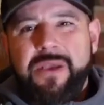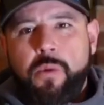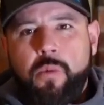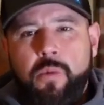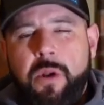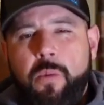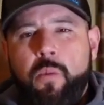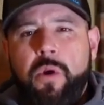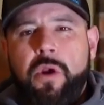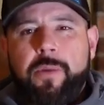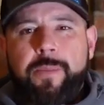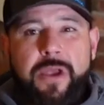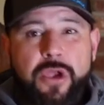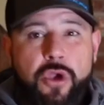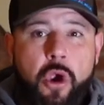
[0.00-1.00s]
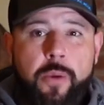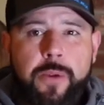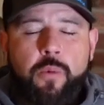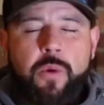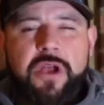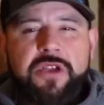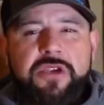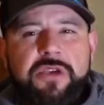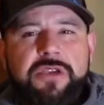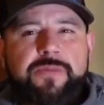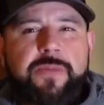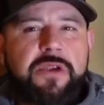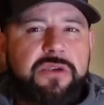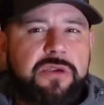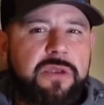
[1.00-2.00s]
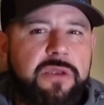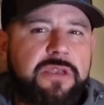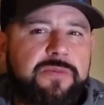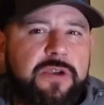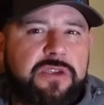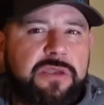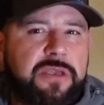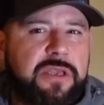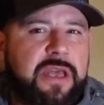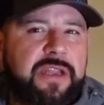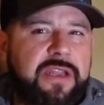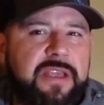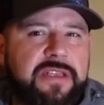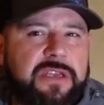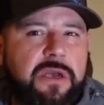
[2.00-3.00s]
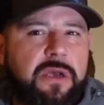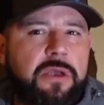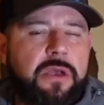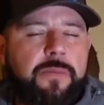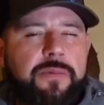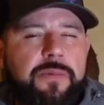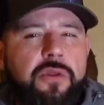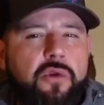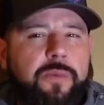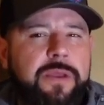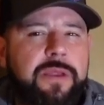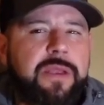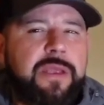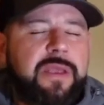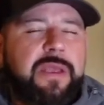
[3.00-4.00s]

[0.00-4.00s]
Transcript: When I'm wearing my Garmin watch, especially, it kind of gets hung up a little bit.